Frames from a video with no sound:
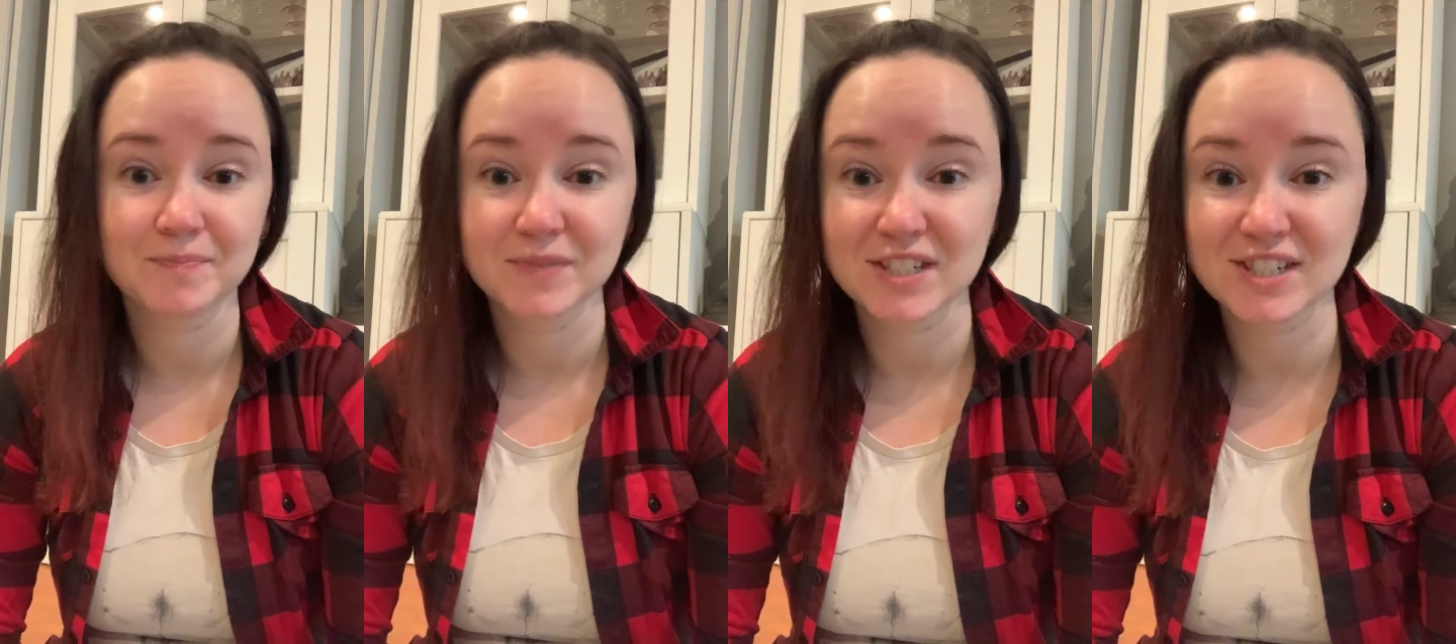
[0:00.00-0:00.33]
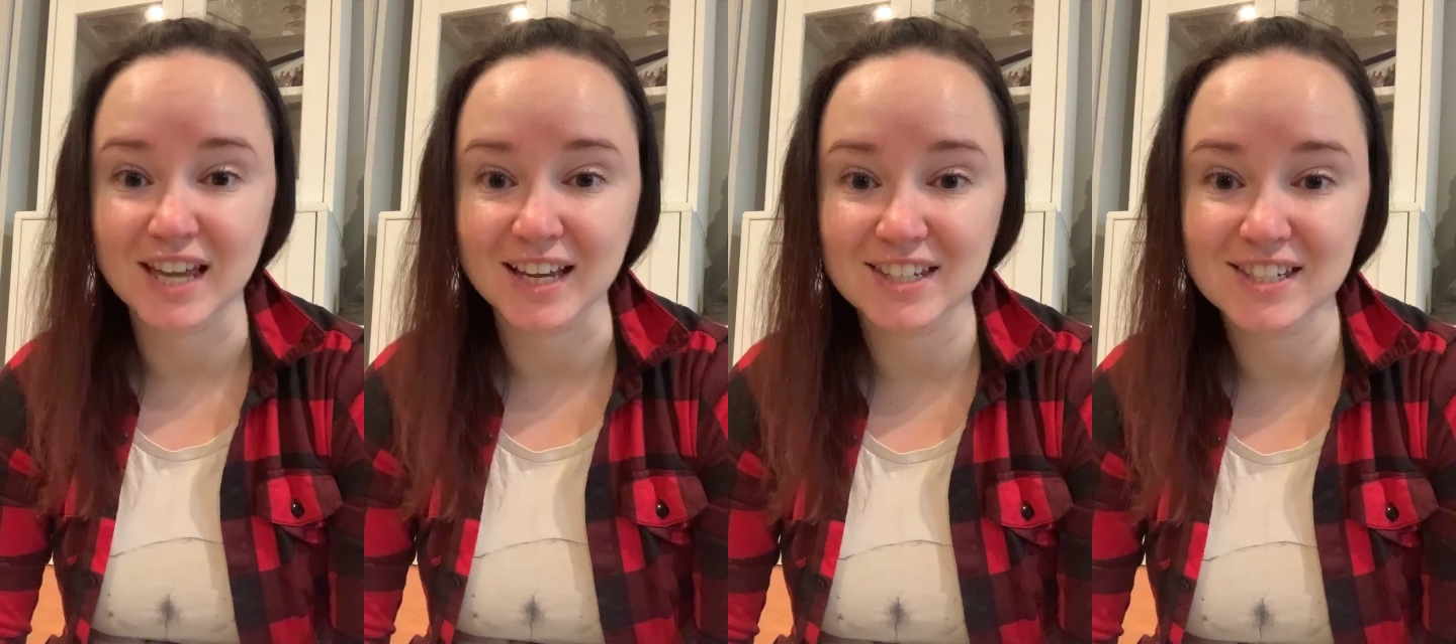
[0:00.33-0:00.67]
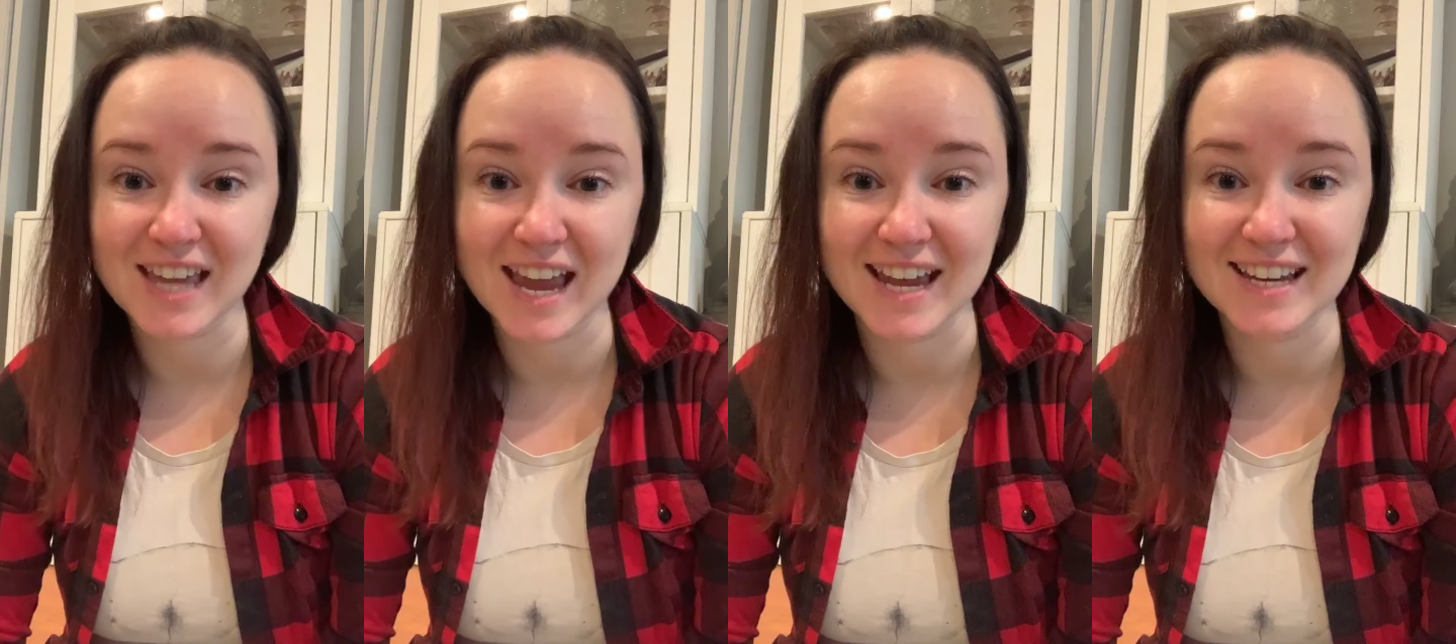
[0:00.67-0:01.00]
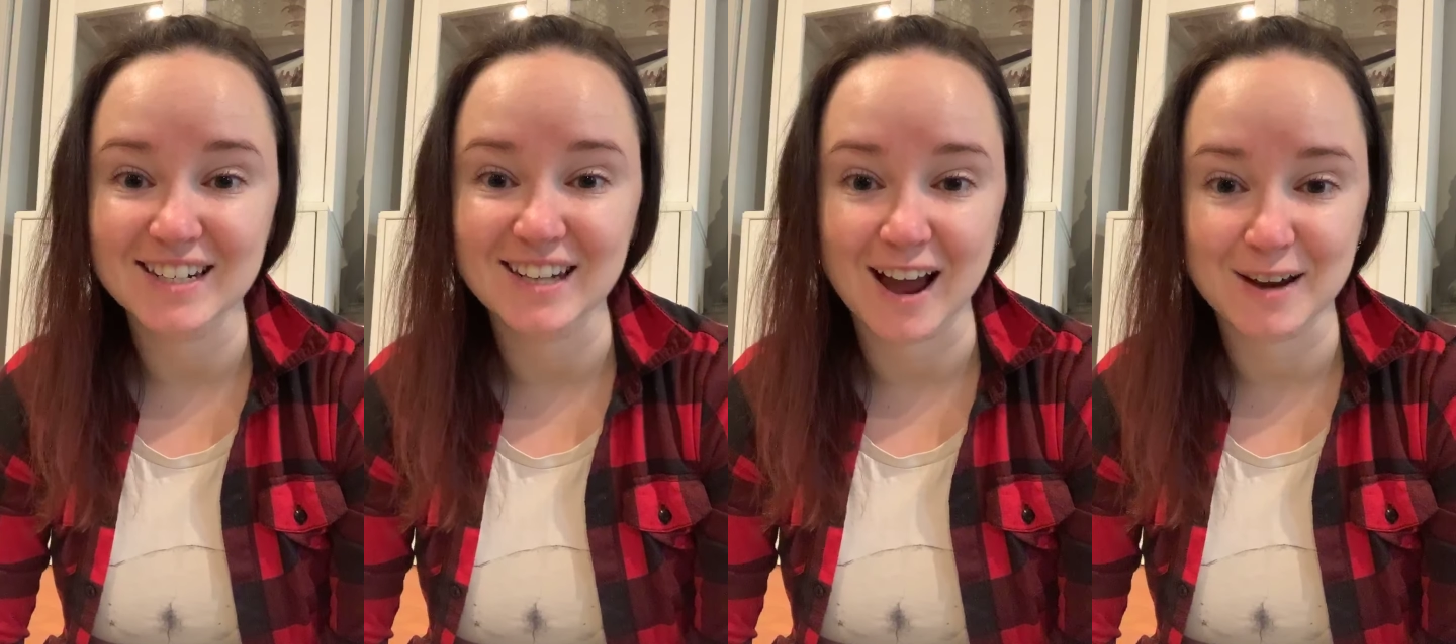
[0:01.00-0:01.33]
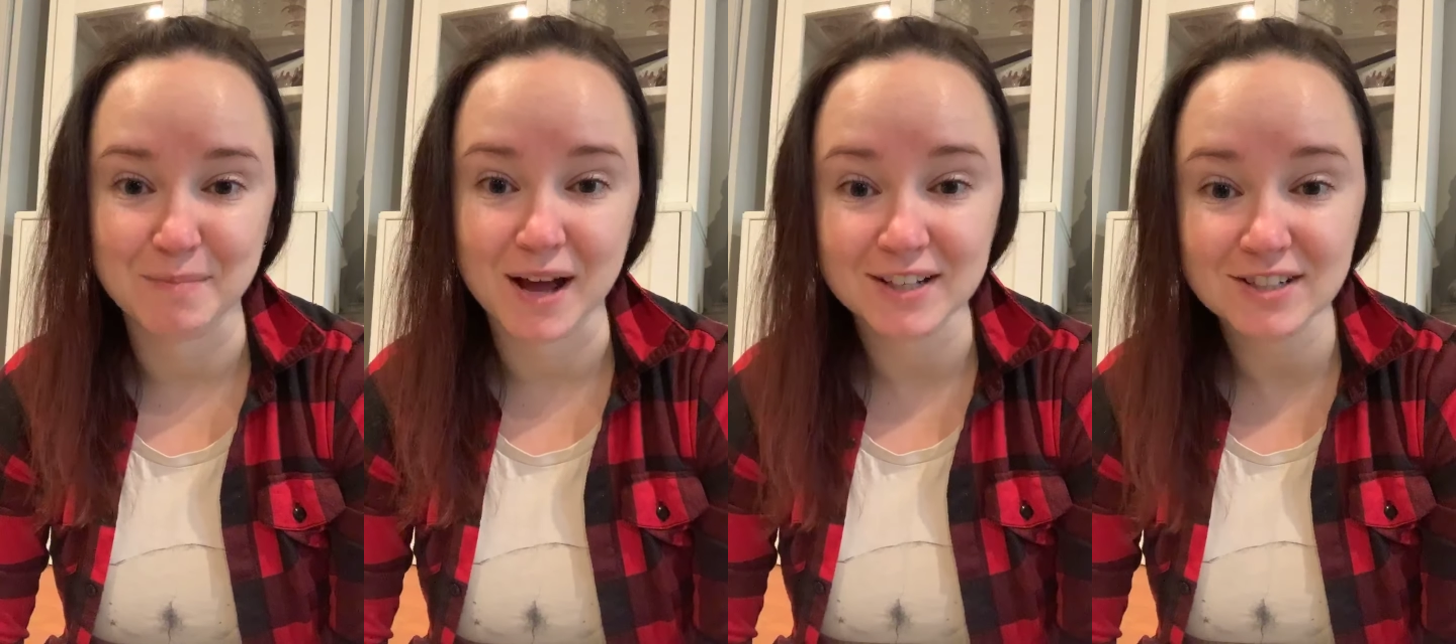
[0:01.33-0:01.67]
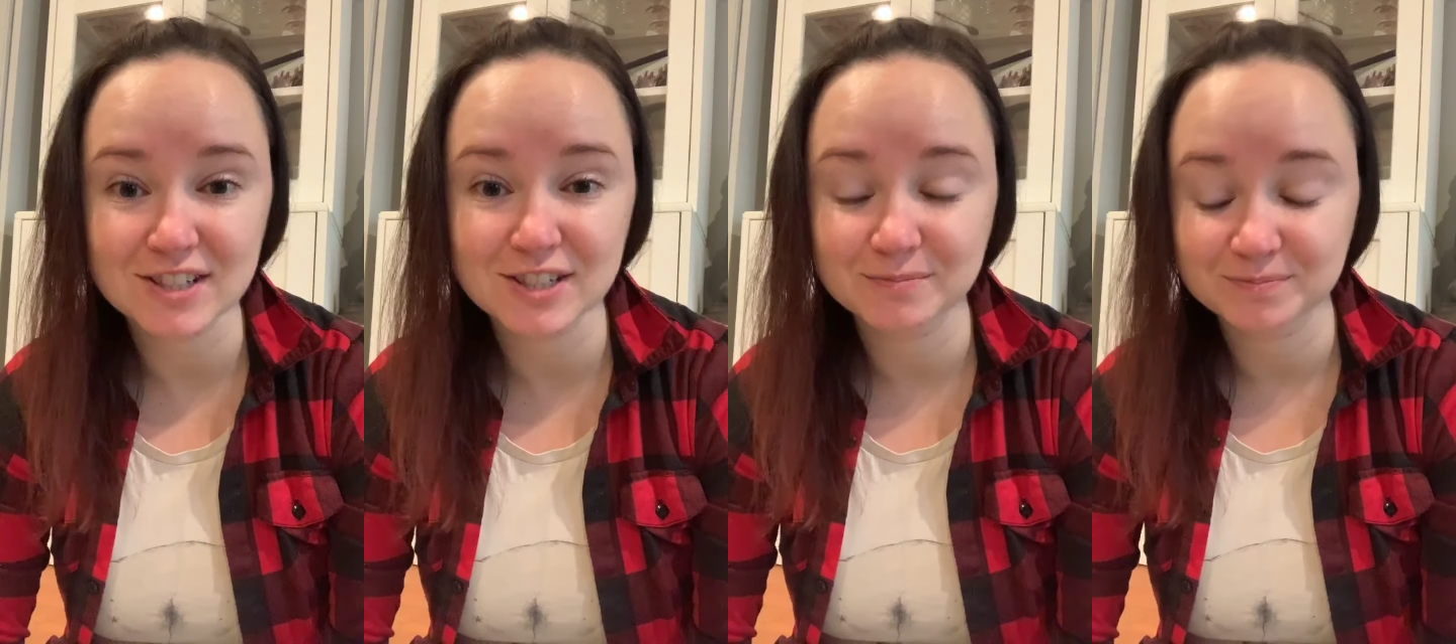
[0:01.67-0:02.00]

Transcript: 6, 8, 9 months.